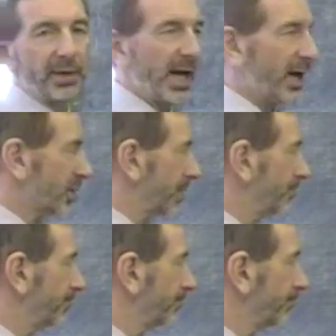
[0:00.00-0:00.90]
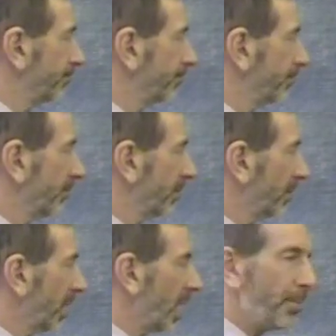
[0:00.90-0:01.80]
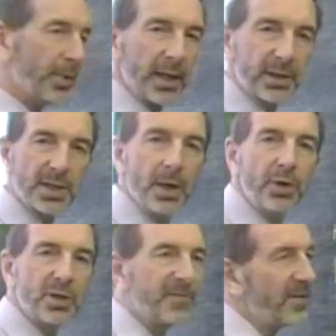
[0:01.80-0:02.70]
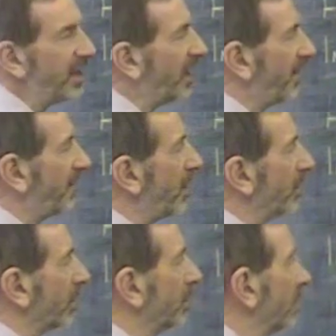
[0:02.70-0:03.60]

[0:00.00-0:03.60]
reaction. In practice, how could you find that value?